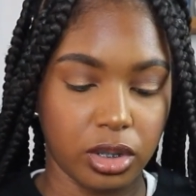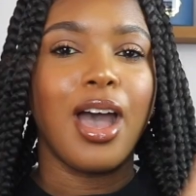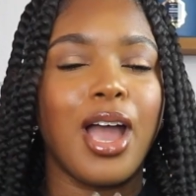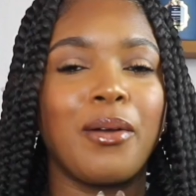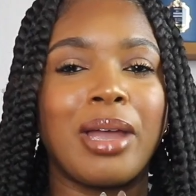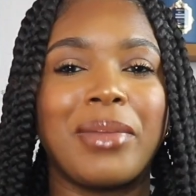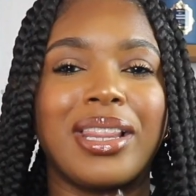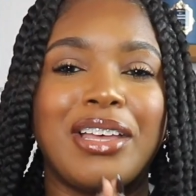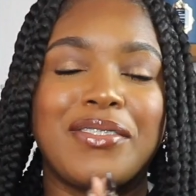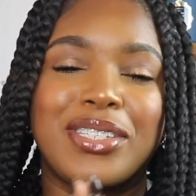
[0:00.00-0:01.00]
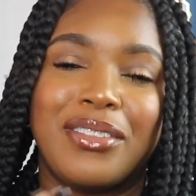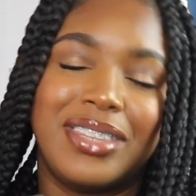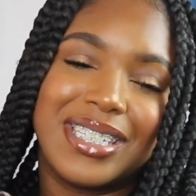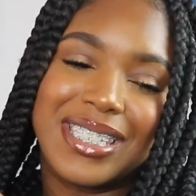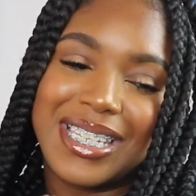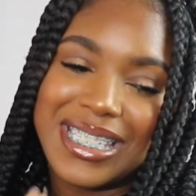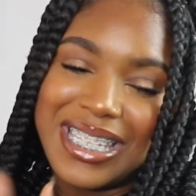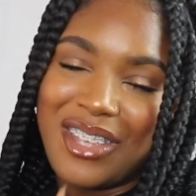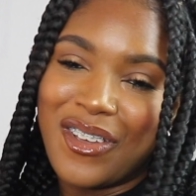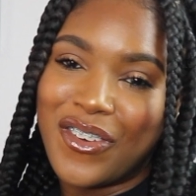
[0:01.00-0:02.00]
All right, my love, so this is
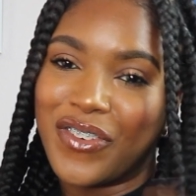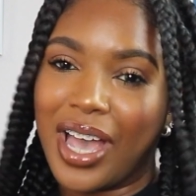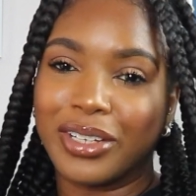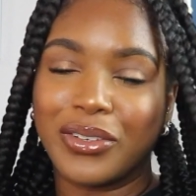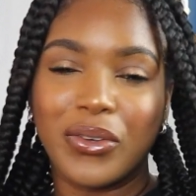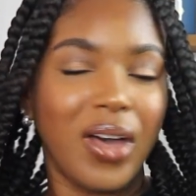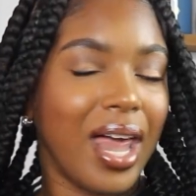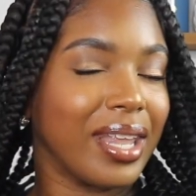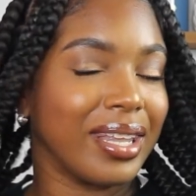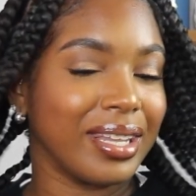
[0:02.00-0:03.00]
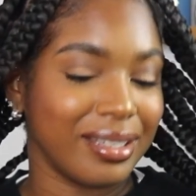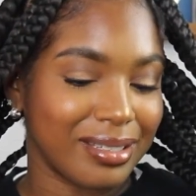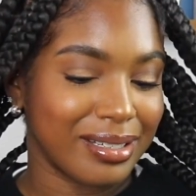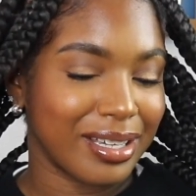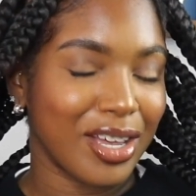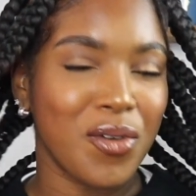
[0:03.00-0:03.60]
the final look.